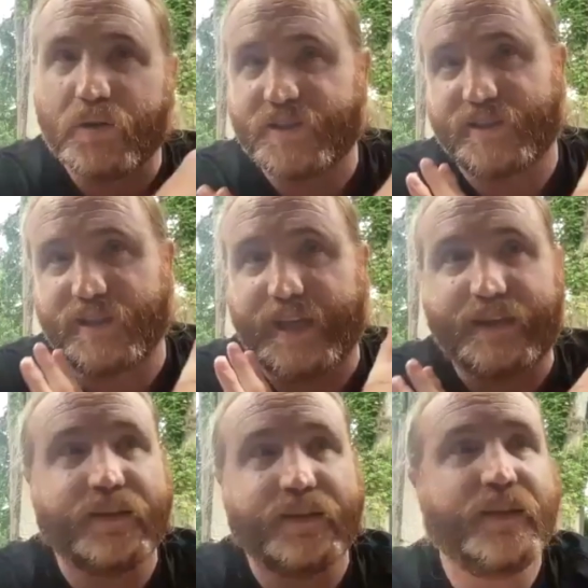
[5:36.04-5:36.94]
which is like,
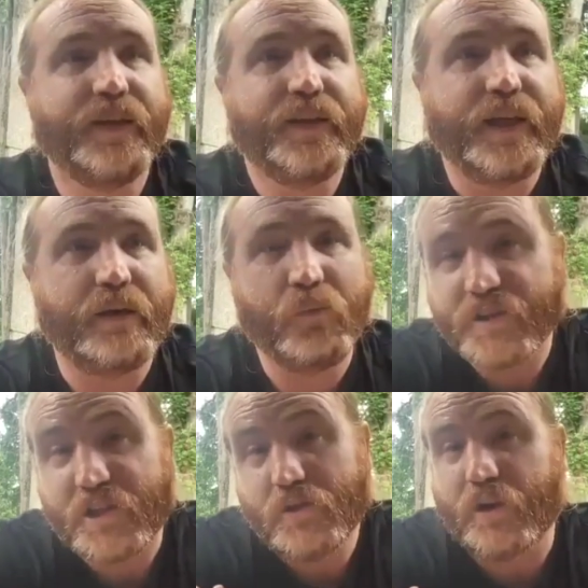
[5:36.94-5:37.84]
it
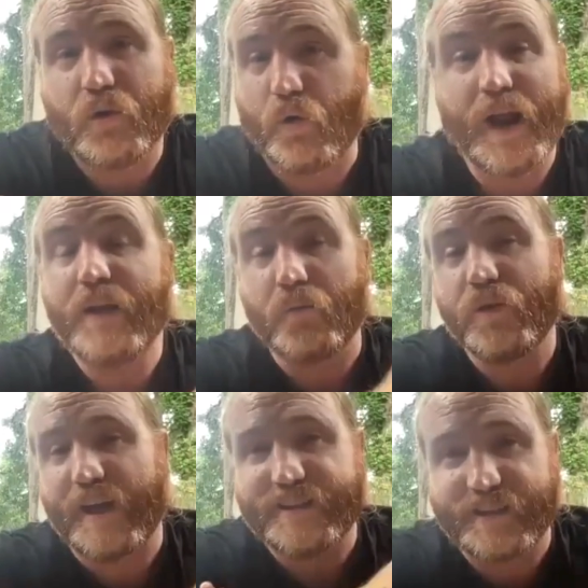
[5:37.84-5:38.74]
was a unicorn. I didn't
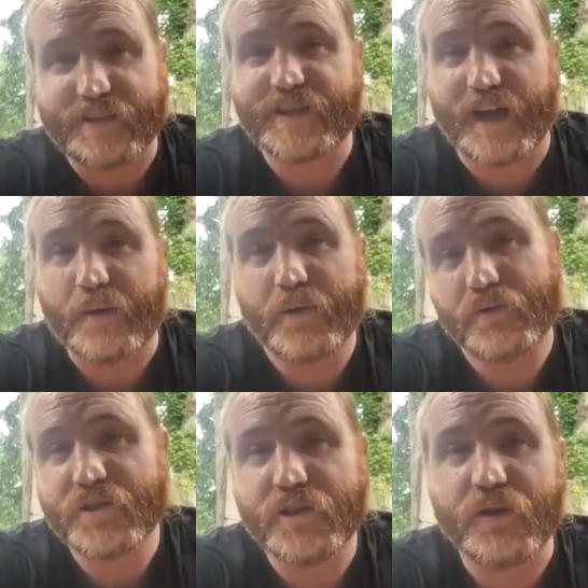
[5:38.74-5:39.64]
realize it at the time, but it
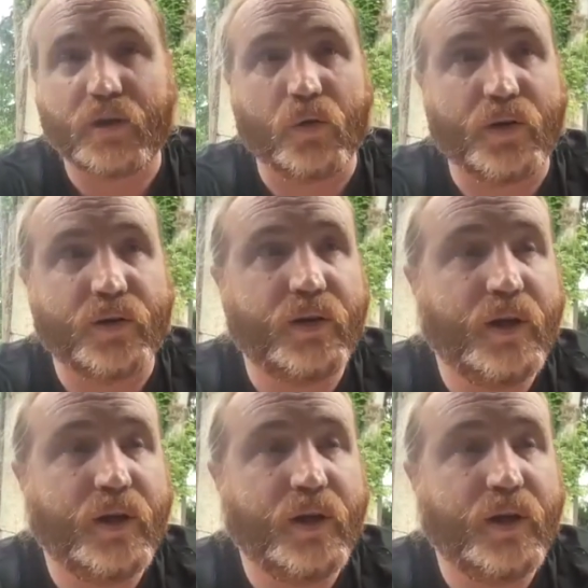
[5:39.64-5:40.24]
was a unicorn.